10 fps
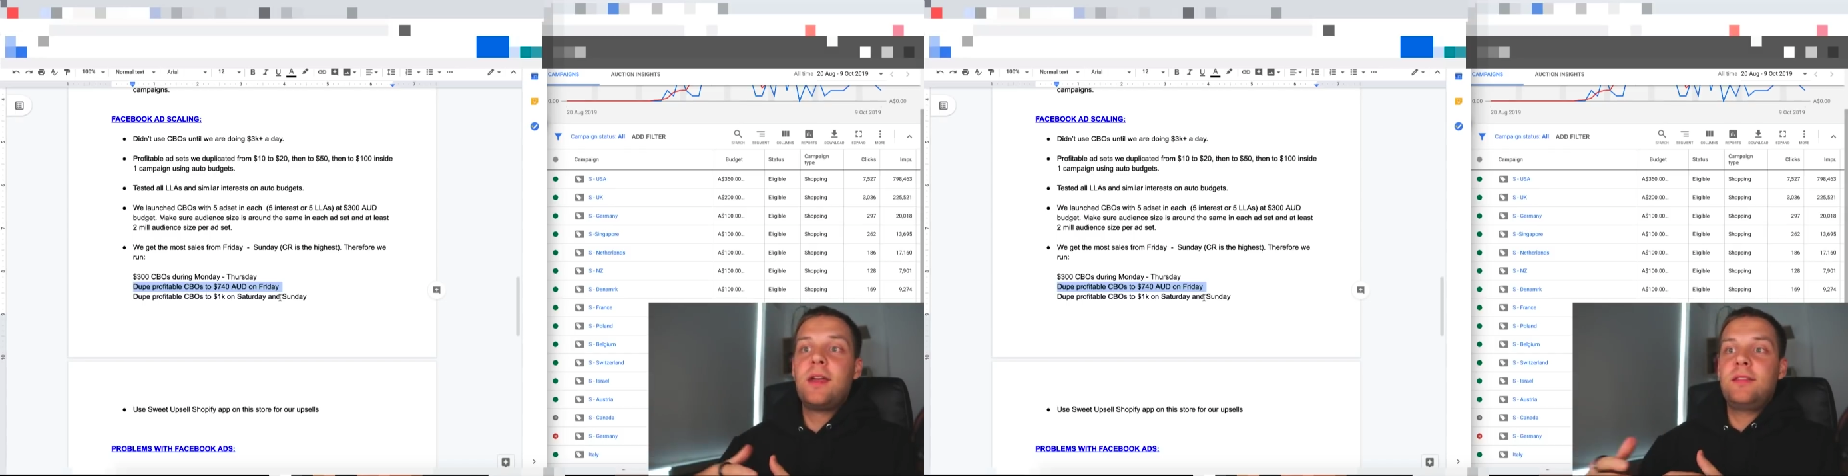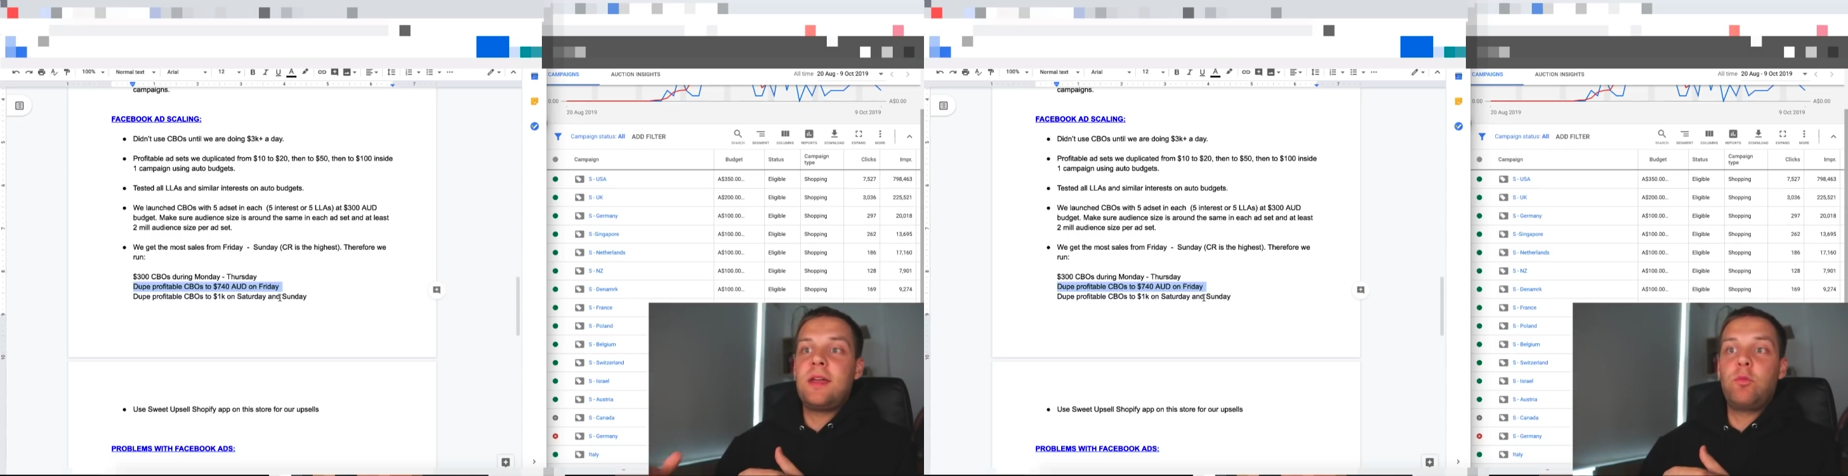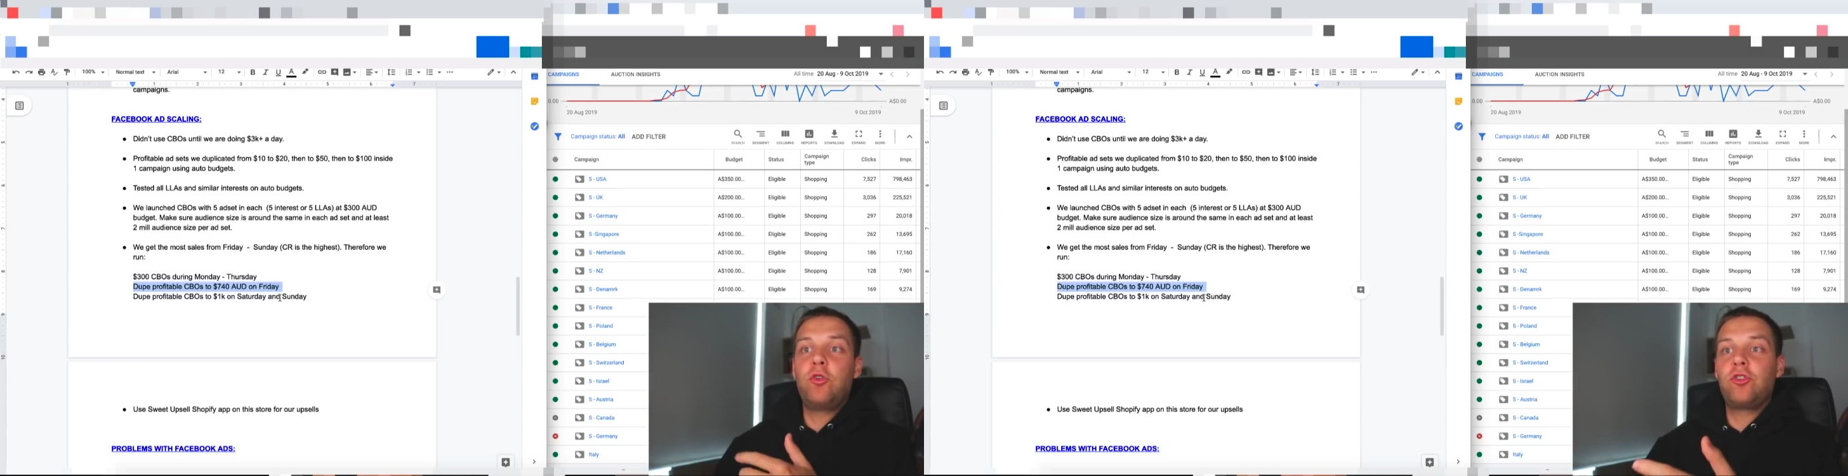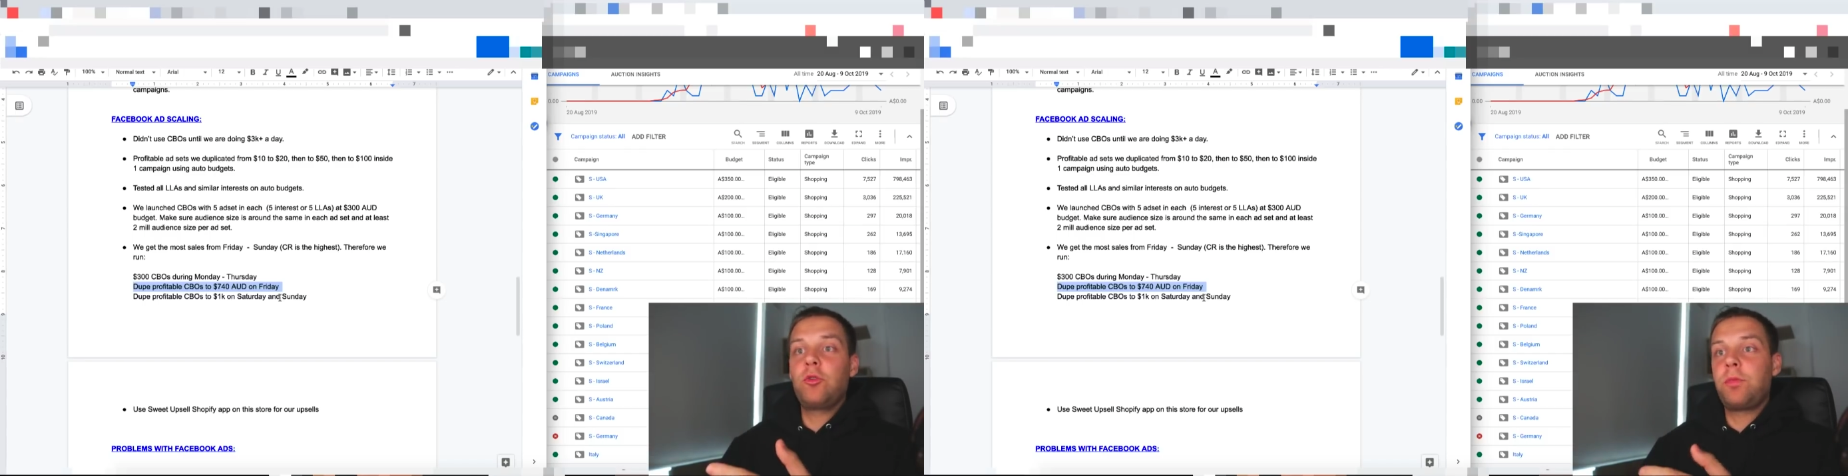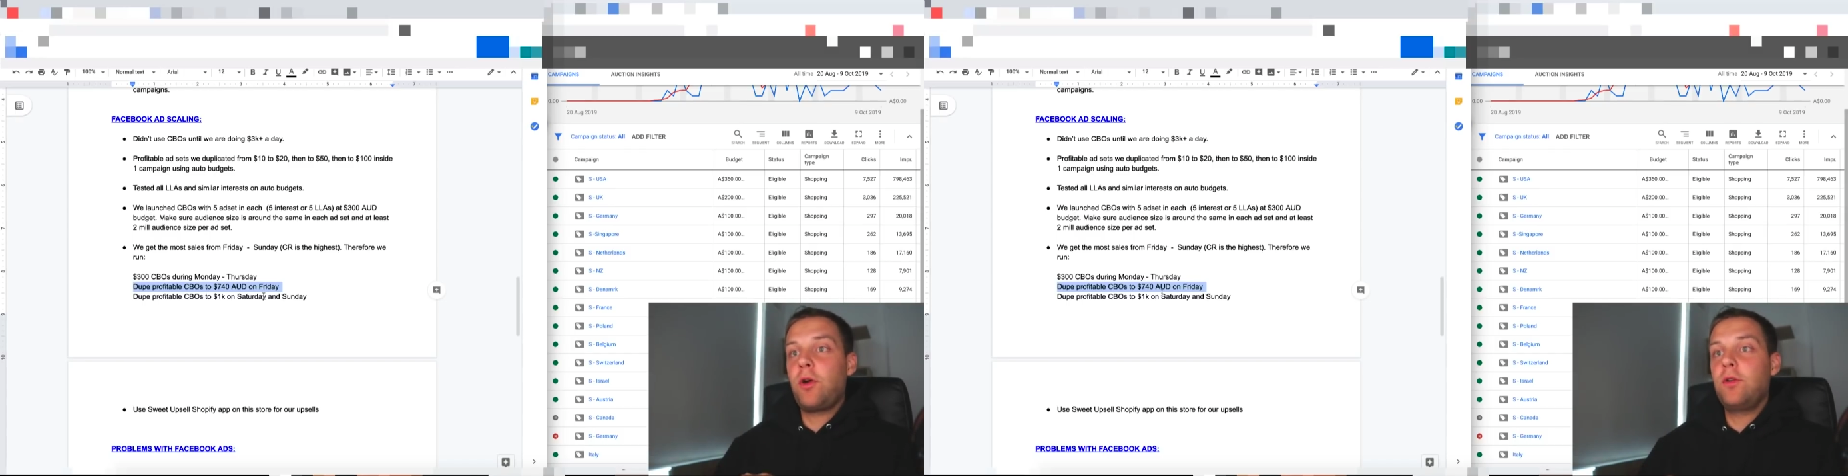then we'll
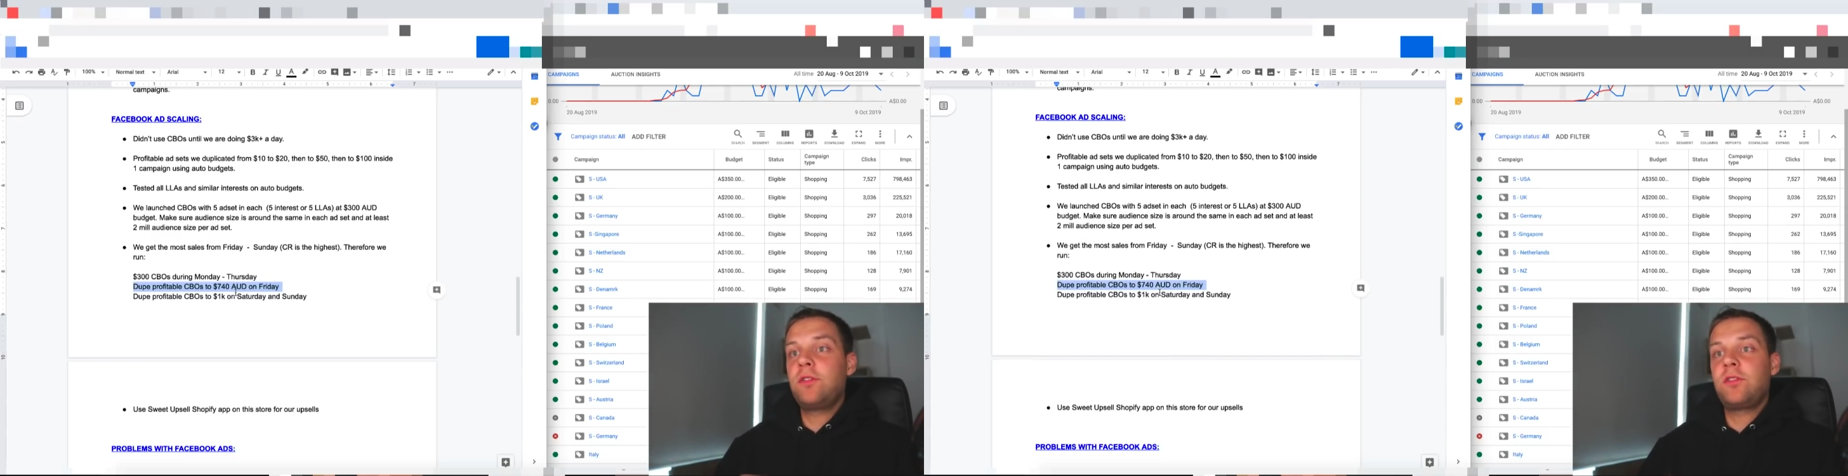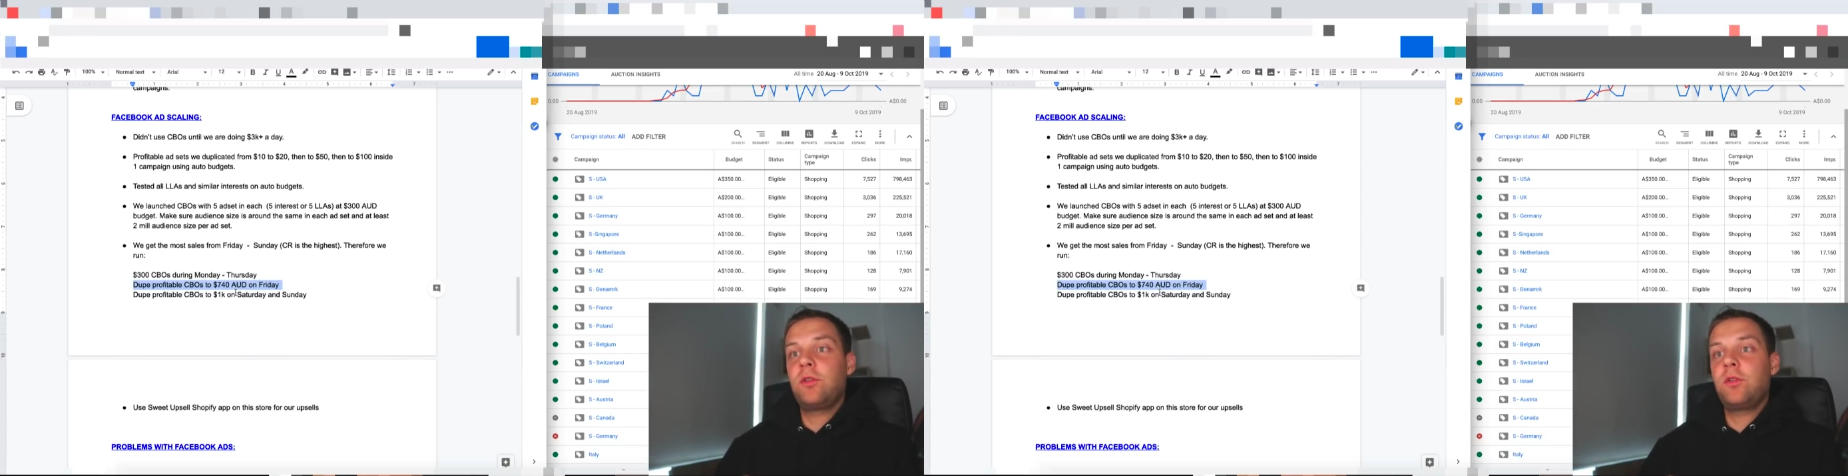dupe those